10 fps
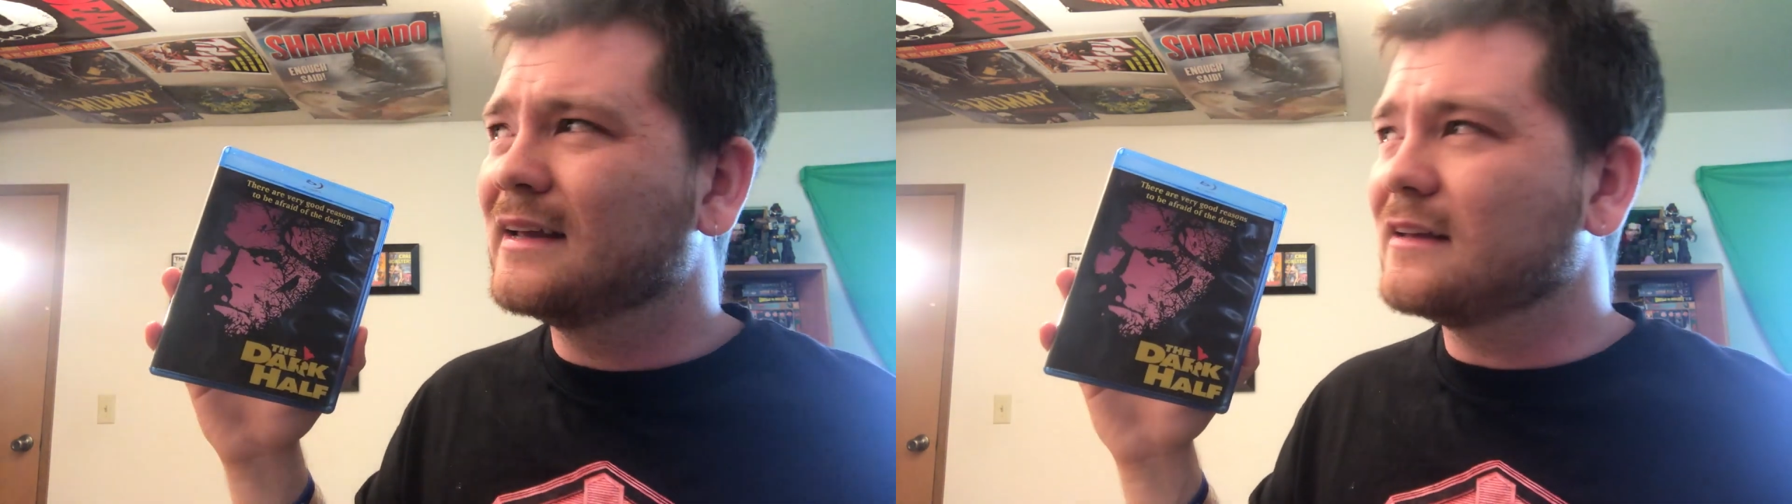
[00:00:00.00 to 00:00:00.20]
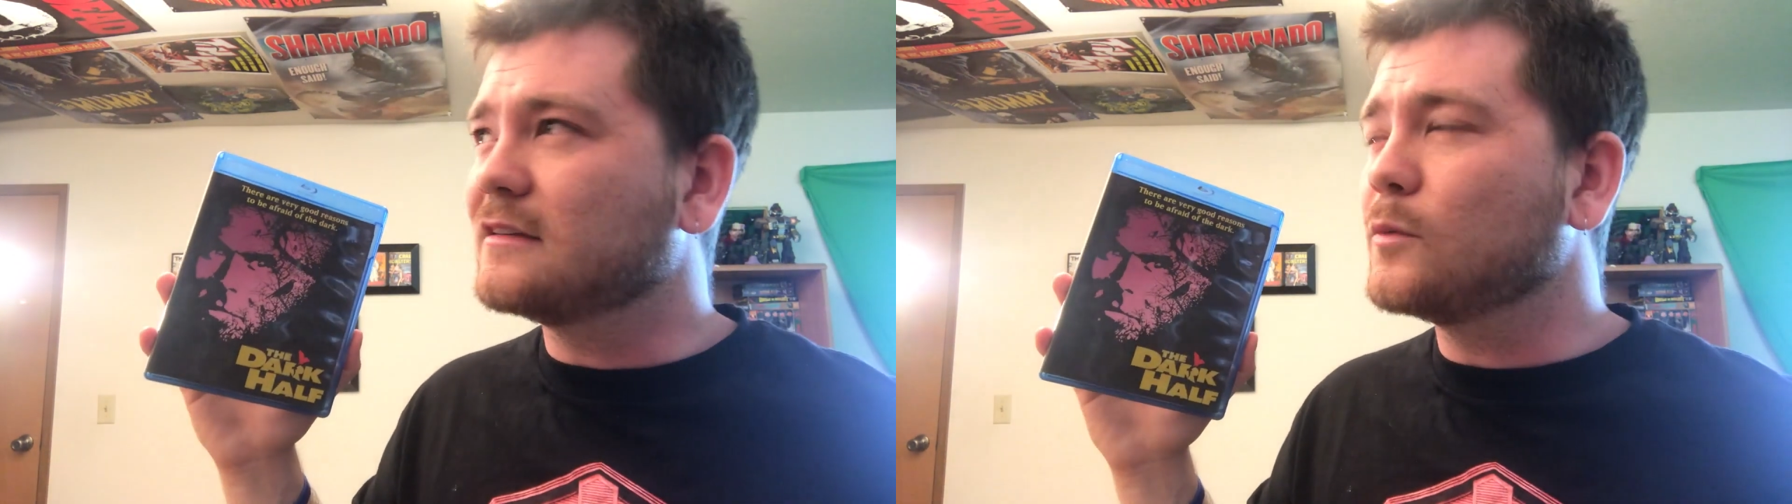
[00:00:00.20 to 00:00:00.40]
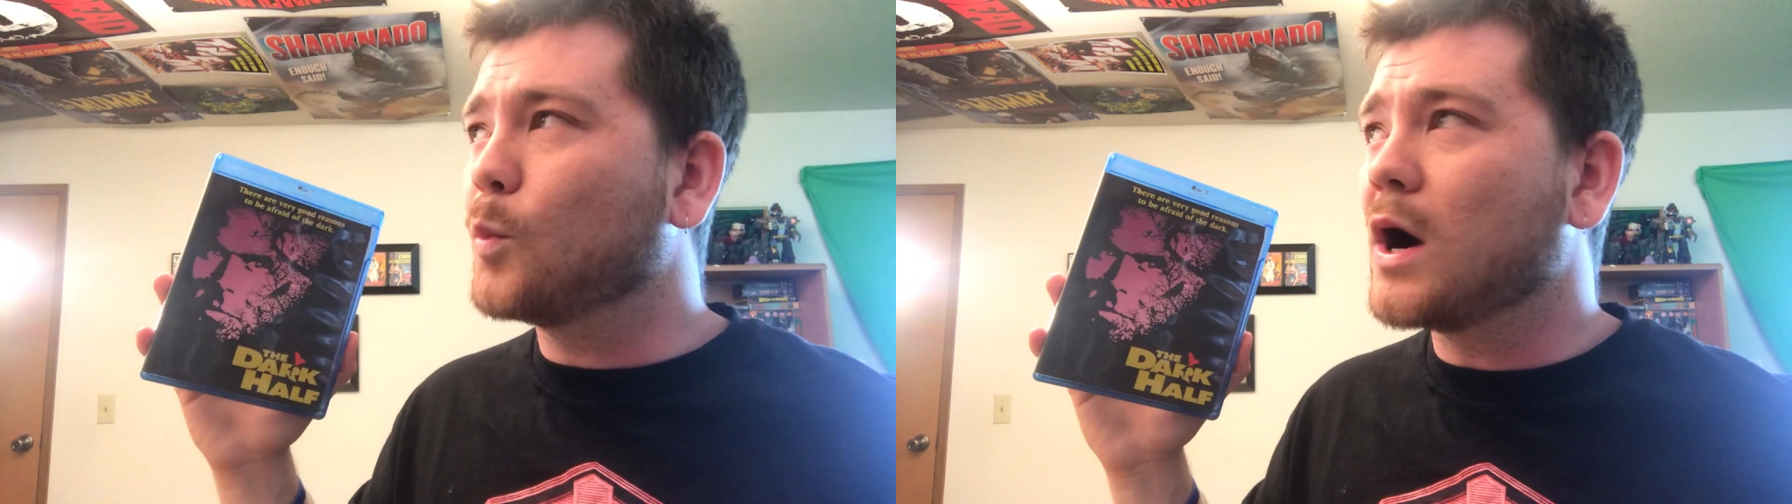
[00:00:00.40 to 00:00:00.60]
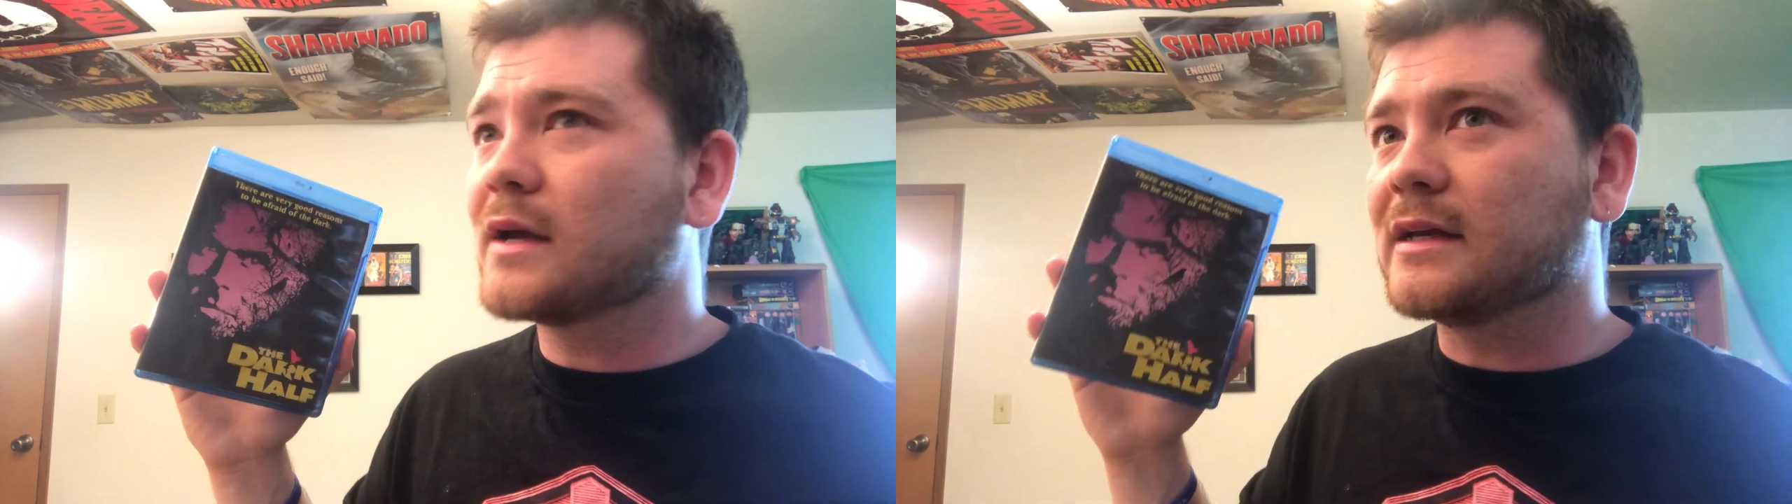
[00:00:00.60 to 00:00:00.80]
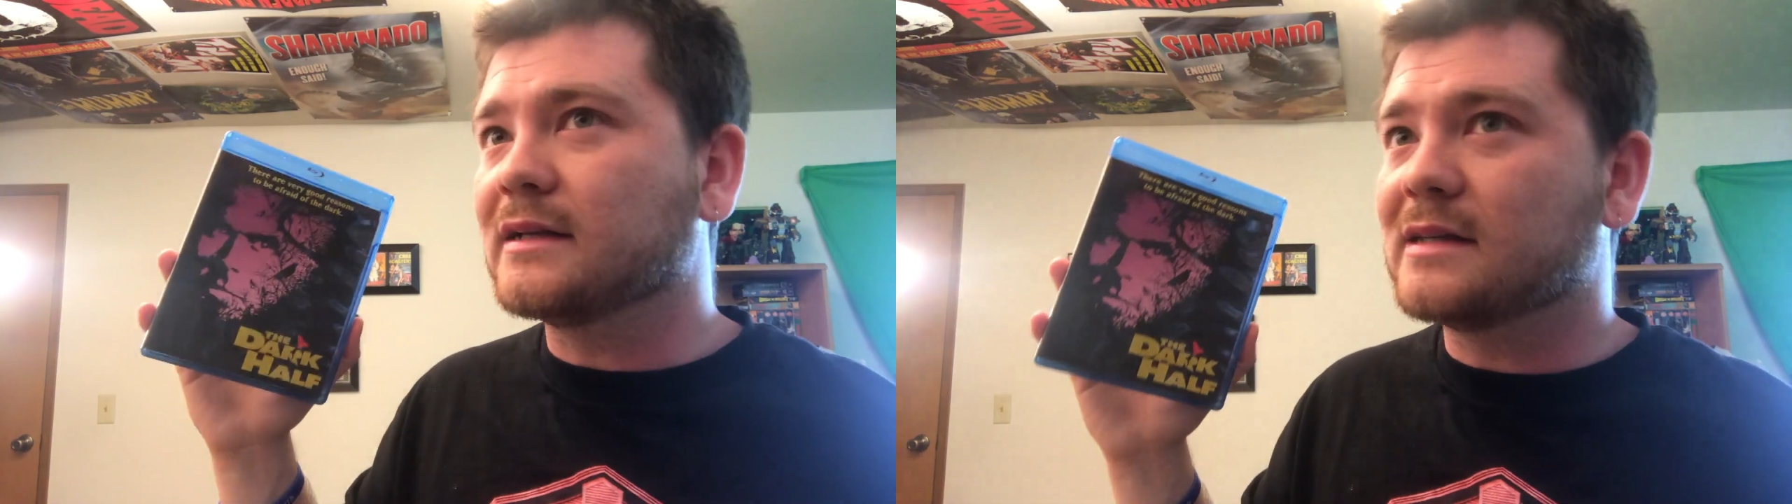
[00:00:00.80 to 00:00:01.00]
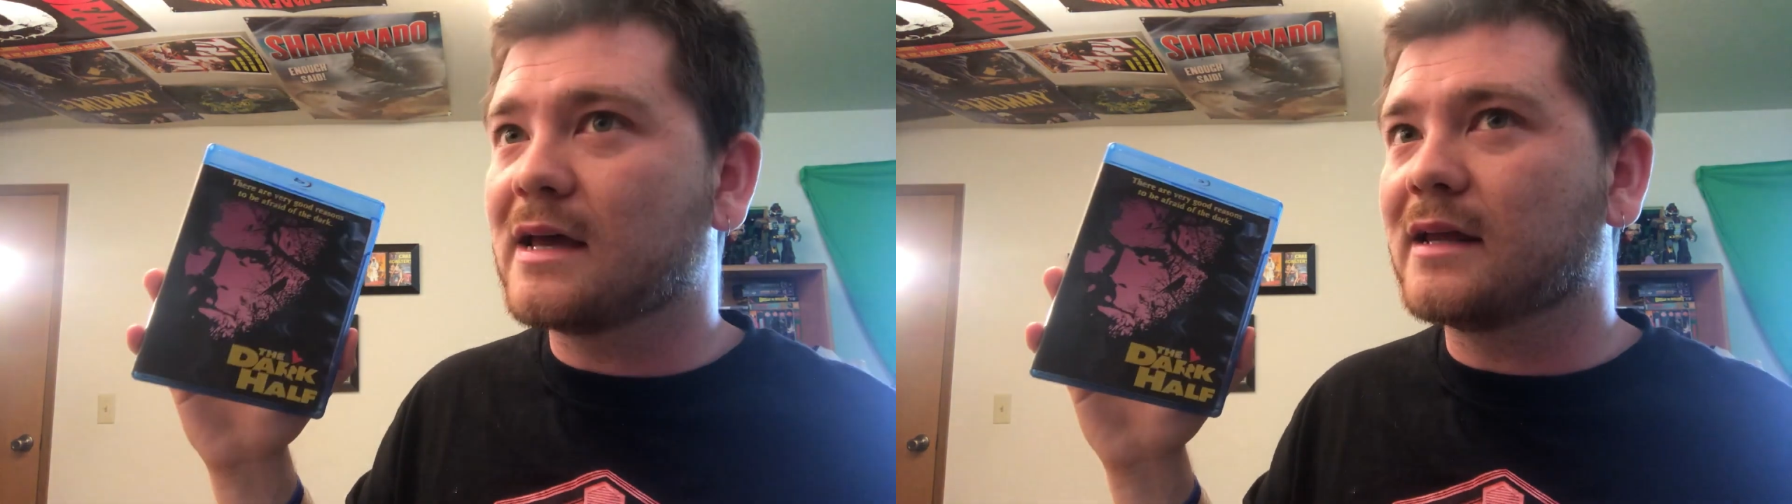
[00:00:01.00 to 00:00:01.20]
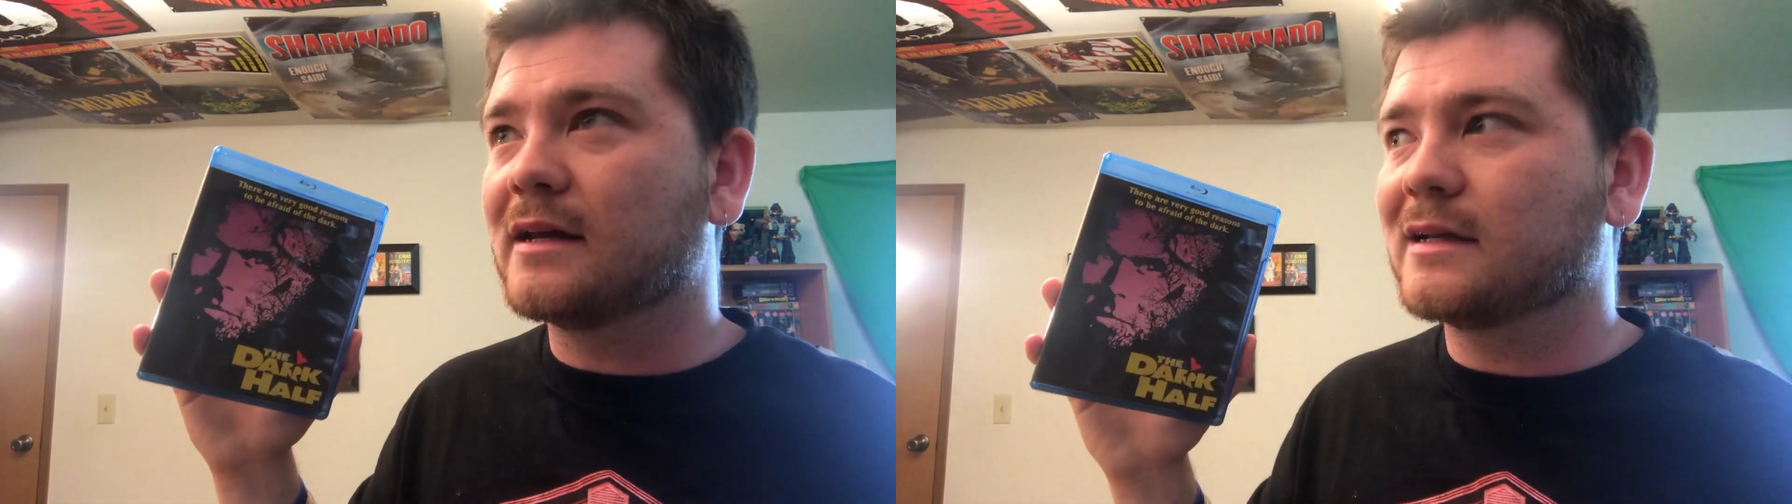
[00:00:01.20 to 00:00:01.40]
he's in Walking Dead.